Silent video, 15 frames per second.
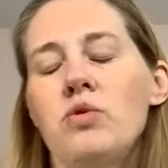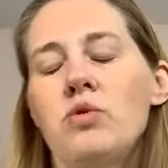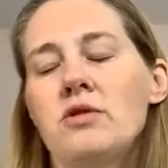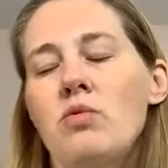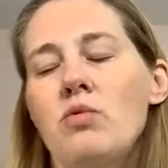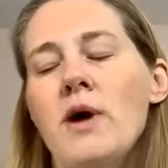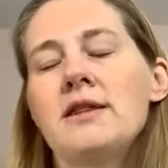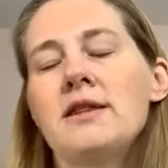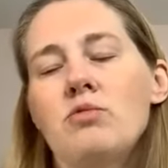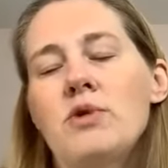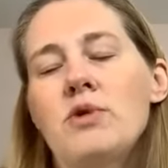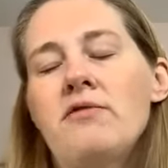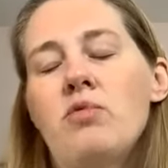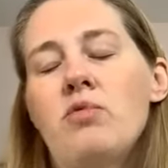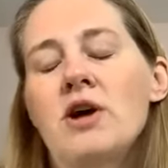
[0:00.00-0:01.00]
way that
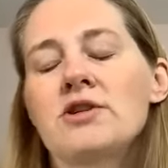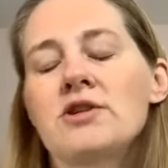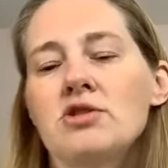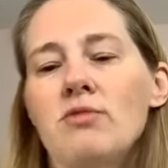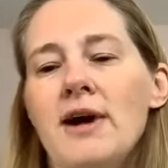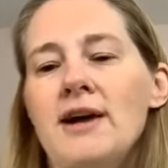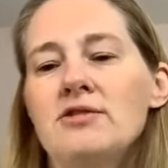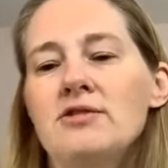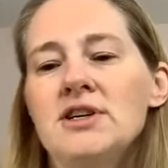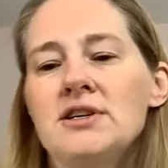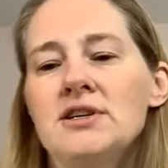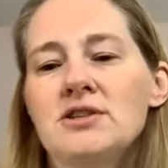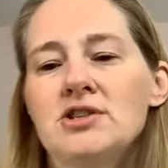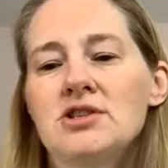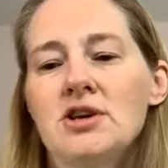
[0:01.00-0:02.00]
we've worked around
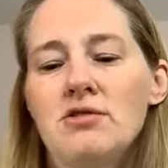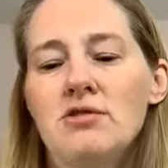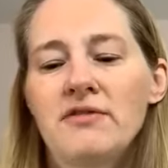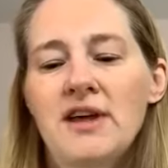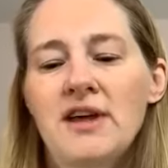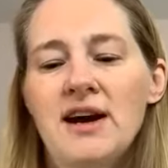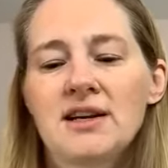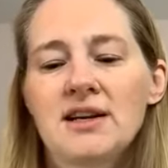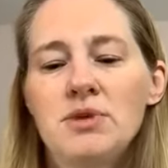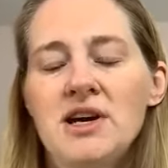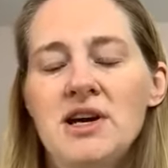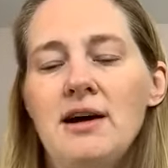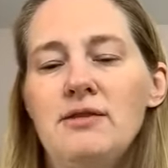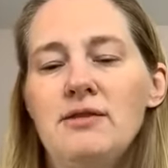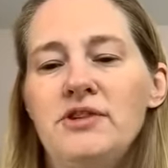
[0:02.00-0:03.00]
it. So if that can be
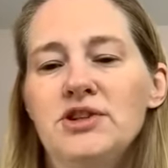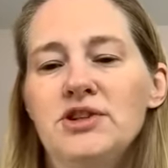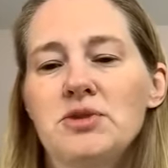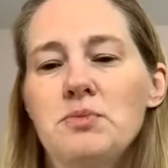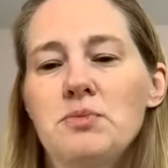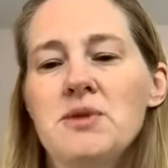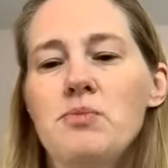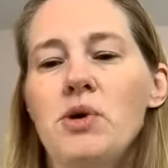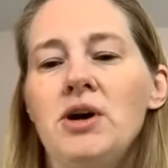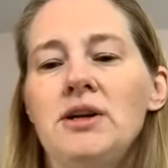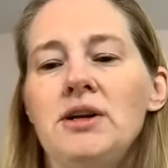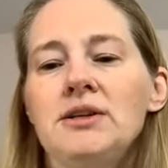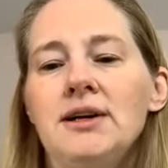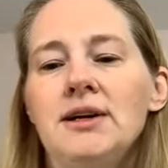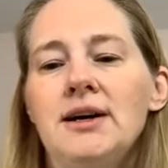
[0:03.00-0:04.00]
helpful to
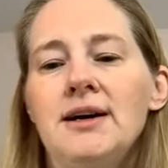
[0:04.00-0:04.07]
people,